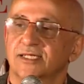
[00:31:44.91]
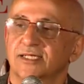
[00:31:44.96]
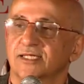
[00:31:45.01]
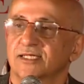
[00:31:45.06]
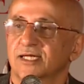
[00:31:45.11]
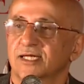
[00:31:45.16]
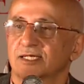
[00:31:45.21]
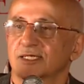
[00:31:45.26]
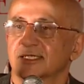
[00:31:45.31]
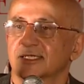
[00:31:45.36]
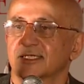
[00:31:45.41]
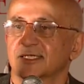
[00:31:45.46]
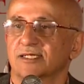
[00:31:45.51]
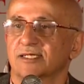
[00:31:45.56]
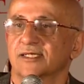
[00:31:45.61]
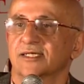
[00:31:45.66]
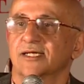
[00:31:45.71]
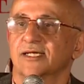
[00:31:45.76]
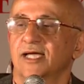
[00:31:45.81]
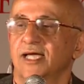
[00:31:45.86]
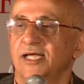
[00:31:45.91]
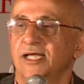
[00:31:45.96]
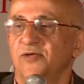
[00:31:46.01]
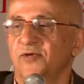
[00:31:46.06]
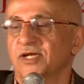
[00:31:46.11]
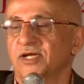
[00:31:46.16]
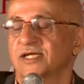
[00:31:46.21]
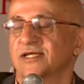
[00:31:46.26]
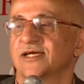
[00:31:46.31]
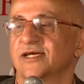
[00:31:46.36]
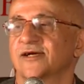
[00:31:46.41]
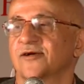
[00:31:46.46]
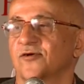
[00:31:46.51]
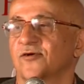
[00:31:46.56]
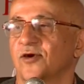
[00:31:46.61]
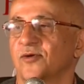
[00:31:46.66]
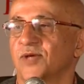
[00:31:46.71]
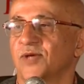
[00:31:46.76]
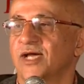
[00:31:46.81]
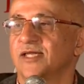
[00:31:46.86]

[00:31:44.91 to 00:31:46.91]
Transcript: said that anyone can take a copy.